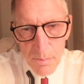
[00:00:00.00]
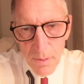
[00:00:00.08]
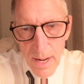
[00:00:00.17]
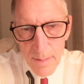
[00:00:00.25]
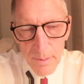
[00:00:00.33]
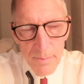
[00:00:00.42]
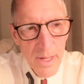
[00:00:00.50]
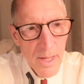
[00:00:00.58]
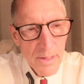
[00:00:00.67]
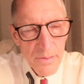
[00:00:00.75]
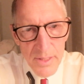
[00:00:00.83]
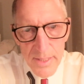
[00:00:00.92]
a problem,
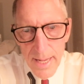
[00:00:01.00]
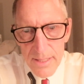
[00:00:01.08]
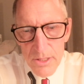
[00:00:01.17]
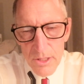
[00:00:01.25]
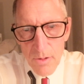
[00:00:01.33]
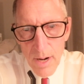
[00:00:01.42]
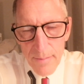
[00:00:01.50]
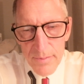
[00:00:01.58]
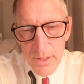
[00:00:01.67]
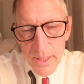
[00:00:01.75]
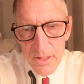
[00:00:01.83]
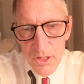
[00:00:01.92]
the taxi driver
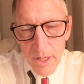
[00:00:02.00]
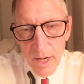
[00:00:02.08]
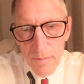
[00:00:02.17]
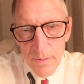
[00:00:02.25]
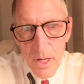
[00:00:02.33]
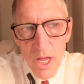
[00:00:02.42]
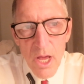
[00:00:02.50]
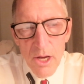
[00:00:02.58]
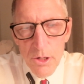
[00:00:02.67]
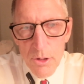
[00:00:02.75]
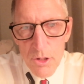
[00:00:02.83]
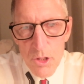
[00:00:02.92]
takes care of it.
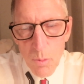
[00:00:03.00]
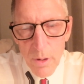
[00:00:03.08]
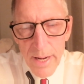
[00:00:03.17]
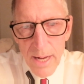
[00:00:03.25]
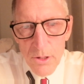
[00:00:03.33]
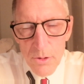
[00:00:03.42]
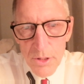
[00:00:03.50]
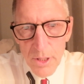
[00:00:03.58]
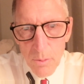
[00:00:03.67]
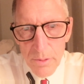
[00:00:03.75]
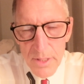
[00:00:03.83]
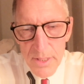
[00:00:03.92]
You just work out your
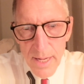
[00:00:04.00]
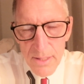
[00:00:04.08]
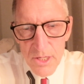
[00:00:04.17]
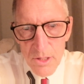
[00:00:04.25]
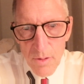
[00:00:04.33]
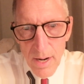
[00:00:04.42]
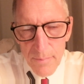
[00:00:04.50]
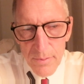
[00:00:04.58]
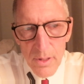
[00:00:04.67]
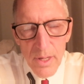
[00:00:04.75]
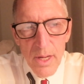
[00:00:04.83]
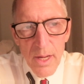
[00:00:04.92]
deal with the taxi
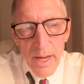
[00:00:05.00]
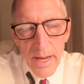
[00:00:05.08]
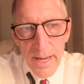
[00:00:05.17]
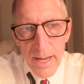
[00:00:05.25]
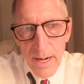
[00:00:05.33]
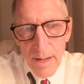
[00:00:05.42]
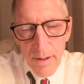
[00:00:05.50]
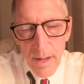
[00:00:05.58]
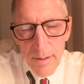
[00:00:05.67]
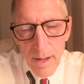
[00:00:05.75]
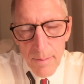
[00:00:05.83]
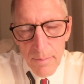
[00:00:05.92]
driver, and
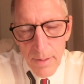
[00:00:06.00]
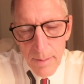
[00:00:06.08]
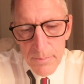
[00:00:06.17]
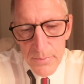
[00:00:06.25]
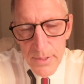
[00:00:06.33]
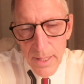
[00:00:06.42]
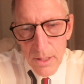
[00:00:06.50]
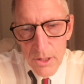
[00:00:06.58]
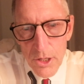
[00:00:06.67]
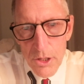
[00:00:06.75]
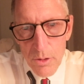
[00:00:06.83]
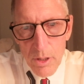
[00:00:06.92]
I'm telling
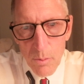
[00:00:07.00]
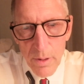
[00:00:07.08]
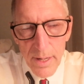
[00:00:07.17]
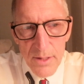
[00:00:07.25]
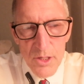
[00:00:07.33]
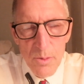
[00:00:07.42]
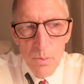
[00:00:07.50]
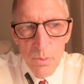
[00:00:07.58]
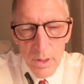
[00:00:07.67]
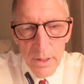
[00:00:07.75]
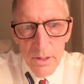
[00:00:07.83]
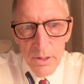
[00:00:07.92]
you, you can work out some
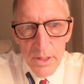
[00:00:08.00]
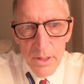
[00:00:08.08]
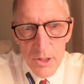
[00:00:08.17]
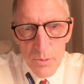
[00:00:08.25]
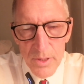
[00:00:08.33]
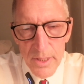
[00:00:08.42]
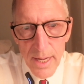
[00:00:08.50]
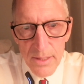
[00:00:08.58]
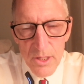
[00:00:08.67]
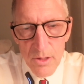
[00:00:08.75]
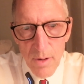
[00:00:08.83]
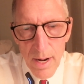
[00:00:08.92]
really good deals with
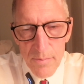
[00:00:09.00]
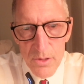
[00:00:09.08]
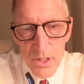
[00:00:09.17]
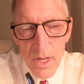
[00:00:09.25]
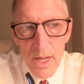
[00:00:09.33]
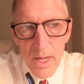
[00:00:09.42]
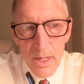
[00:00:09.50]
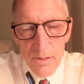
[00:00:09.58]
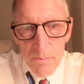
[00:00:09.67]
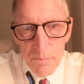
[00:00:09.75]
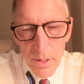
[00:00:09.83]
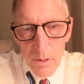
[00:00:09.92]
taxi drivers.
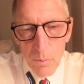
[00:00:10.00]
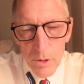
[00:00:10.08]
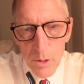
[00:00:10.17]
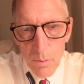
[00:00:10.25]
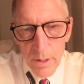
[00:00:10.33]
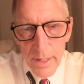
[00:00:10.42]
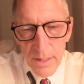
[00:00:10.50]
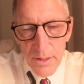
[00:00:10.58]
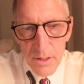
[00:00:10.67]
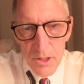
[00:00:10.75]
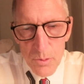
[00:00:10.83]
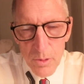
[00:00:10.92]
But when you work out
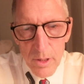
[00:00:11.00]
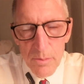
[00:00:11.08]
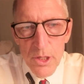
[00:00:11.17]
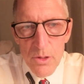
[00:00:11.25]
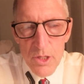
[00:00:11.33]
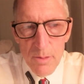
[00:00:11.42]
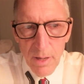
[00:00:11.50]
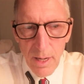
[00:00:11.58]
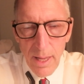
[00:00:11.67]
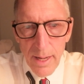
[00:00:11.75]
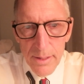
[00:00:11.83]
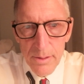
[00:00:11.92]
deals with them, use them a
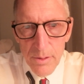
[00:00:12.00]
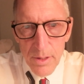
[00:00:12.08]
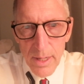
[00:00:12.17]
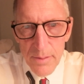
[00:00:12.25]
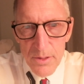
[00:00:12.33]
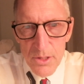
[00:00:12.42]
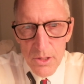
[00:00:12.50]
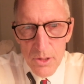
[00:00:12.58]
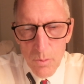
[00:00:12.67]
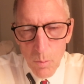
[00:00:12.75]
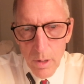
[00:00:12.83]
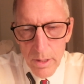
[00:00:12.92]
lot, okay? This
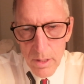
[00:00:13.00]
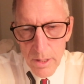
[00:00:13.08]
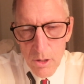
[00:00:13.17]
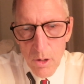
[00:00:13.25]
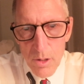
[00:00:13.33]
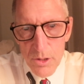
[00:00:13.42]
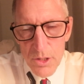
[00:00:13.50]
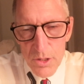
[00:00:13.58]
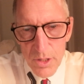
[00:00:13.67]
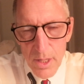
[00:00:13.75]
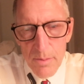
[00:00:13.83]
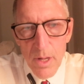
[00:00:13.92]
is what encourages
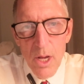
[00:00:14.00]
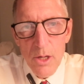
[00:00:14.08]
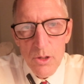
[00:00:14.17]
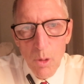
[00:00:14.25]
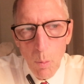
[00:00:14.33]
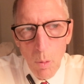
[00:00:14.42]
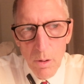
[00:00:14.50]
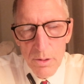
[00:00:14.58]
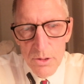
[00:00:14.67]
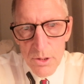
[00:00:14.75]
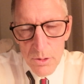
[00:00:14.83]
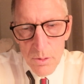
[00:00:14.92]
them to
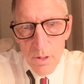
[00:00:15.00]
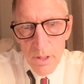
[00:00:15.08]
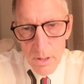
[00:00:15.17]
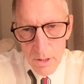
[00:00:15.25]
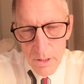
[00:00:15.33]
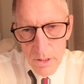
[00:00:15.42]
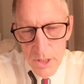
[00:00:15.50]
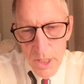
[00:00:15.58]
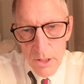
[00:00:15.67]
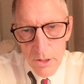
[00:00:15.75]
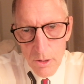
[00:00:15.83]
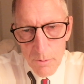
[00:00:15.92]
want to
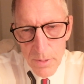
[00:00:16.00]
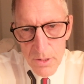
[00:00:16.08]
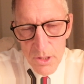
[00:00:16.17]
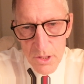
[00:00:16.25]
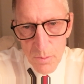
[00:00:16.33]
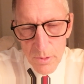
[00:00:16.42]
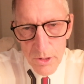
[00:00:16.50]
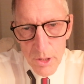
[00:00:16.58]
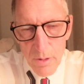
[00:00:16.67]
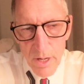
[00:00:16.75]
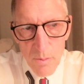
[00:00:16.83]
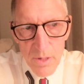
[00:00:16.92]
continue to do business with
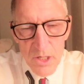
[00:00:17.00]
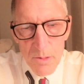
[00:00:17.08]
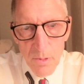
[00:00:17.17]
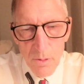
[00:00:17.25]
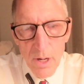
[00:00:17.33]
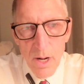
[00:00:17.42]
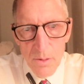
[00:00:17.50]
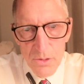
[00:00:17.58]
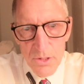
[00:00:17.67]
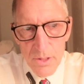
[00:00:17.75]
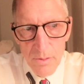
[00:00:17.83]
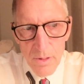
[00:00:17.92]
you at a reasonable
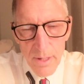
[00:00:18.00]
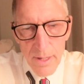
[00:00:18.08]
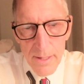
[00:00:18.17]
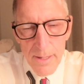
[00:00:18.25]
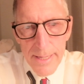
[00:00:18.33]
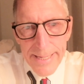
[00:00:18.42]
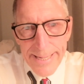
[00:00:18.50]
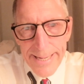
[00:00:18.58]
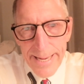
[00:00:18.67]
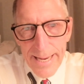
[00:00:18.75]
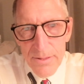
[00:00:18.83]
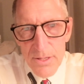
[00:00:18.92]
cost, okay?
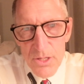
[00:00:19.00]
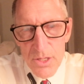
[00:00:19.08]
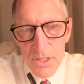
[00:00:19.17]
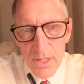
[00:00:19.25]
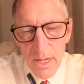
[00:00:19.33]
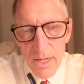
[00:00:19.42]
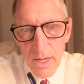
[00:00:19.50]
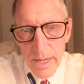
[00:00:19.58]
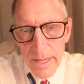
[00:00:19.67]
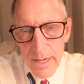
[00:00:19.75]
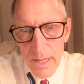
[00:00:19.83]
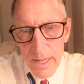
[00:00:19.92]
And this is,
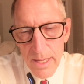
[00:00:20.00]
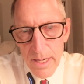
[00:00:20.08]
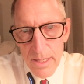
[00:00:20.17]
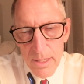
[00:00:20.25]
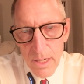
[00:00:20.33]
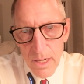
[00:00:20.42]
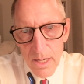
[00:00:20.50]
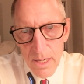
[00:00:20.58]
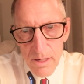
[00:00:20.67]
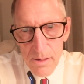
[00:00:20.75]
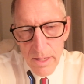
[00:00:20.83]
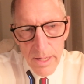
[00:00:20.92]
and
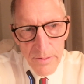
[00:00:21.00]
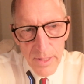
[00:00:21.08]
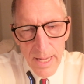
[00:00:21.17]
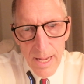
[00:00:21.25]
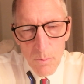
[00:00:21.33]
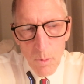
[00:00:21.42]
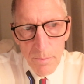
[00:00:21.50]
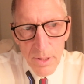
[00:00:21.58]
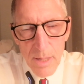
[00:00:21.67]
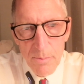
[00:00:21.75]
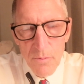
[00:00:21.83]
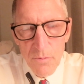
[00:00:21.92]
the guy will
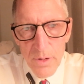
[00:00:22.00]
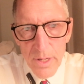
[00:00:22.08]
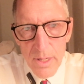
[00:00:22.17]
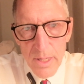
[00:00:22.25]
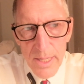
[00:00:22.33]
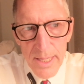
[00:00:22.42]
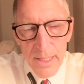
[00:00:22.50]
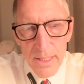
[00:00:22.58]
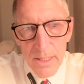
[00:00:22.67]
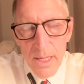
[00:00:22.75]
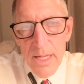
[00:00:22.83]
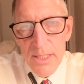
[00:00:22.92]
become a friend, and he
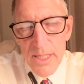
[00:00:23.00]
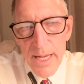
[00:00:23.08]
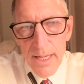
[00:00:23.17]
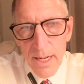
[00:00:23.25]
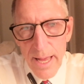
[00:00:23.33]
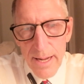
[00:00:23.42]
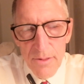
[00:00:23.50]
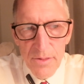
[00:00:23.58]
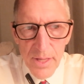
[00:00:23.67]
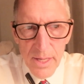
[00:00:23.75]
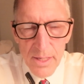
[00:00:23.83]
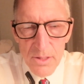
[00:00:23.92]
can tell you a lot of
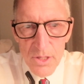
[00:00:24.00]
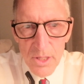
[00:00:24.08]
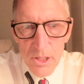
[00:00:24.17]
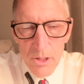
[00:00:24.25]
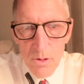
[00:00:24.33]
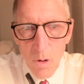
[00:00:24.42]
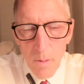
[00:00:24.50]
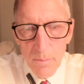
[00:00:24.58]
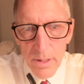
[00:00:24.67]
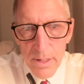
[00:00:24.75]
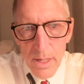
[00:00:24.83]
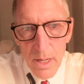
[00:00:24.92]
things that you
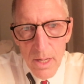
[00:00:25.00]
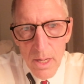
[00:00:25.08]
normally